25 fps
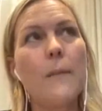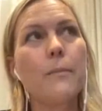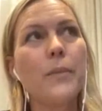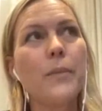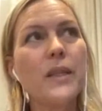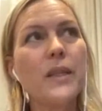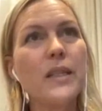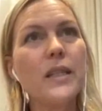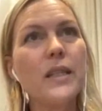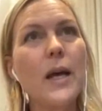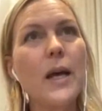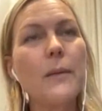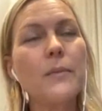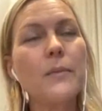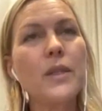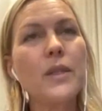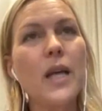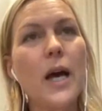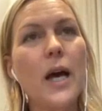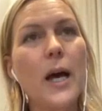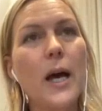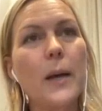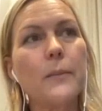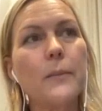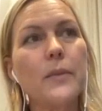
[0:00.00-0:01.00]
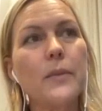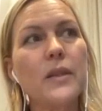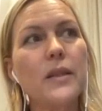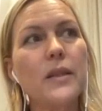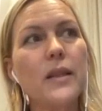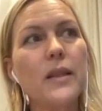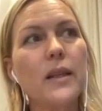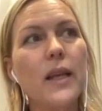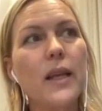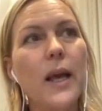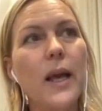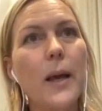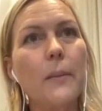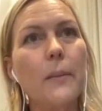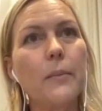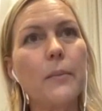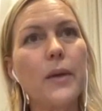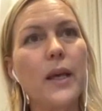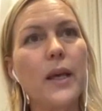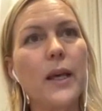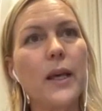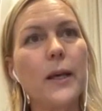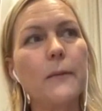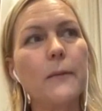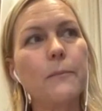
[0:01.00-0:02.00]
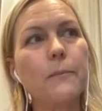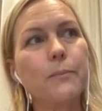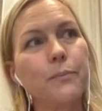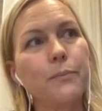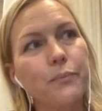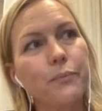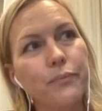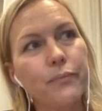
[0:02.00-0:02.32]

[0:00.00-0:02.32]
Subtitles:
but sometimes there can be